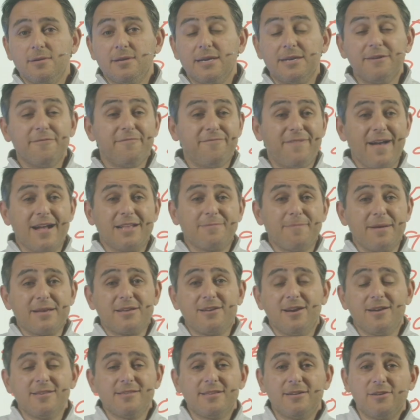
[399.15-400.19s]
And in fact, my
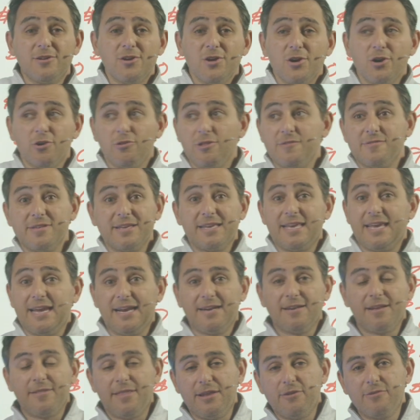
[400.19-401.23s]
cousin who lives in
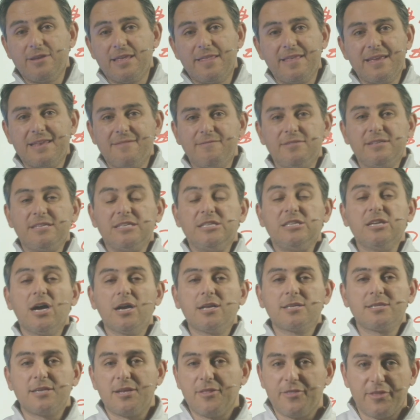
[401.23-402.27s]
Canada, they can even
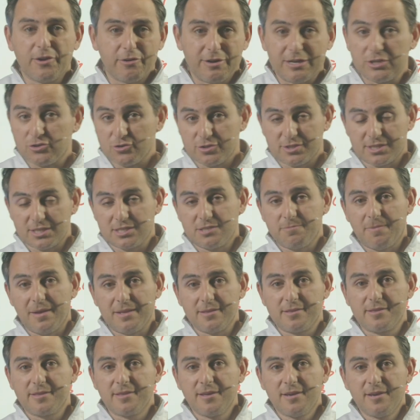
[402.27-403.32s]
deduct their interest
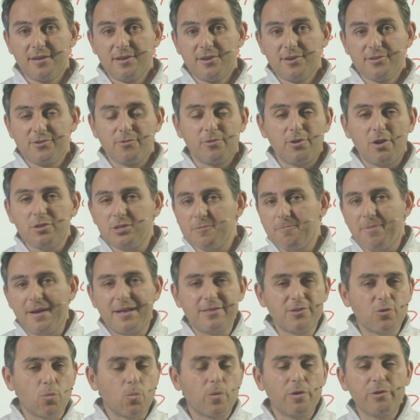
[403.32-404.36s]
expense. So it all
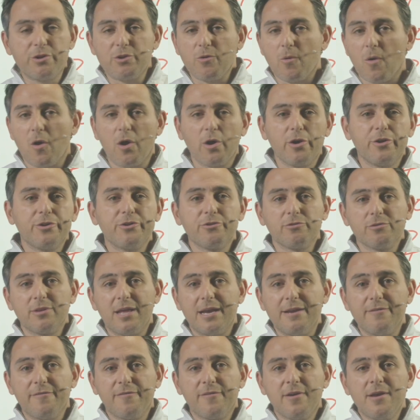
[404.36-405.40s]
depends on where you are in your
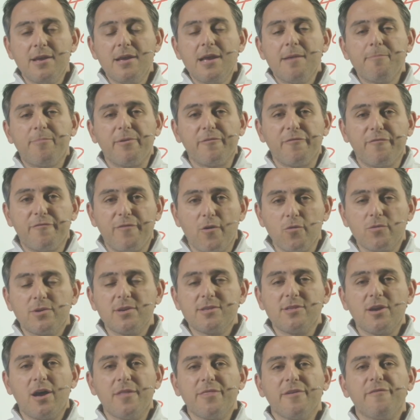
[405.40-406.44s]
life, but
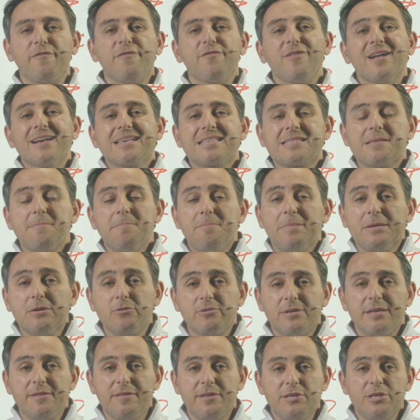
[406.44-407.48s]
focus on the
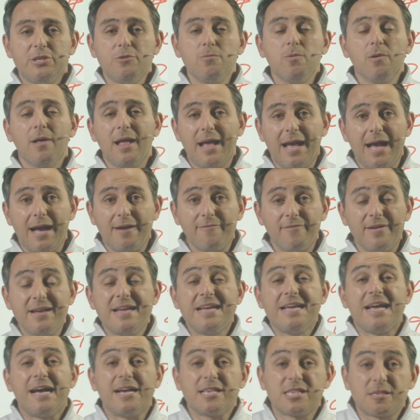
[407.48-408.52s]
flexibility that you will have,
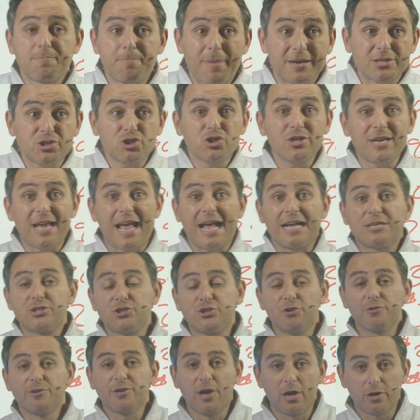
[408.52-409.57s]
especially as
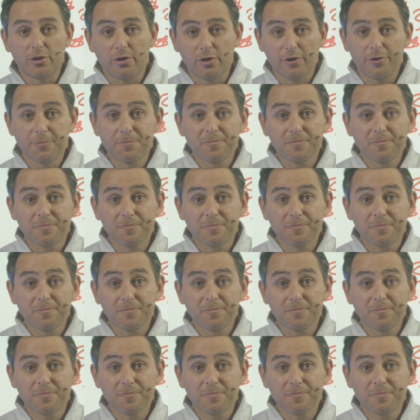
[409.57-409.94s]
you're younger.